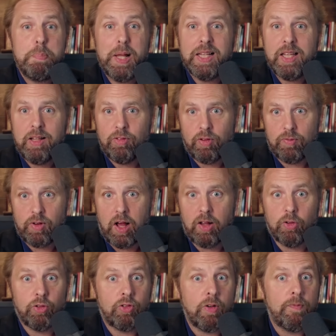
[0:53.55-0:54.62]
billions of
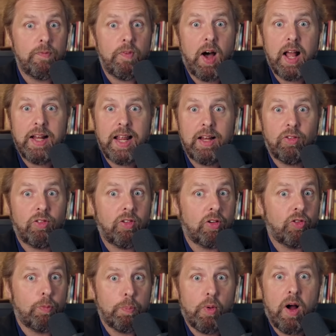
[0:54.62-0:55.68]
dollars to finance
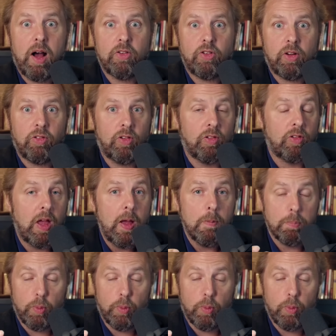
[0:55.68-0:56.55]
such projects as